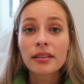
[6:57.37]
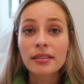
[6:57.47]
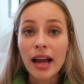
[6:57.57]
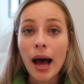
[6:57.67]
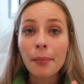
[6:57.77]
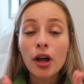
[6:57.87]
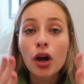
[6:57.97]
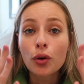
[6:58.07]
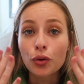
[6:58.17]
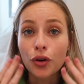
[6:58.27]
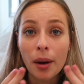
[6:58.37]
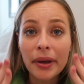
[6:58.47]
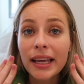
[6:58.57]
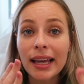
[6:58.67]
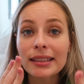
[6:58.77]
Stop
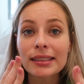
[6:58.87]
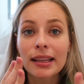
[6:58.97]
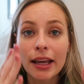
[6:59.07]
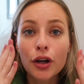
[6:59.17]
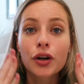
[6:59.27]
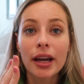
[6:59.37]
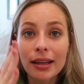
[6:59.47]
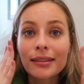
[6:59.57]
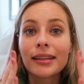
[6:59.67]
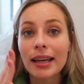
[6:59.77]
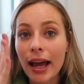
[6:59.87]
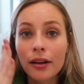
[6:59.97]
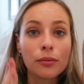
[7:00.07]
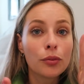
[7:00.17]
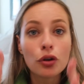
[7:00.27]
rubbing it like crazy
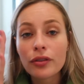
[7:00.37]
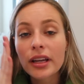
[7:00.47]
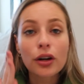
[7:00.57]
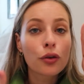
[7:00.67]
and moving it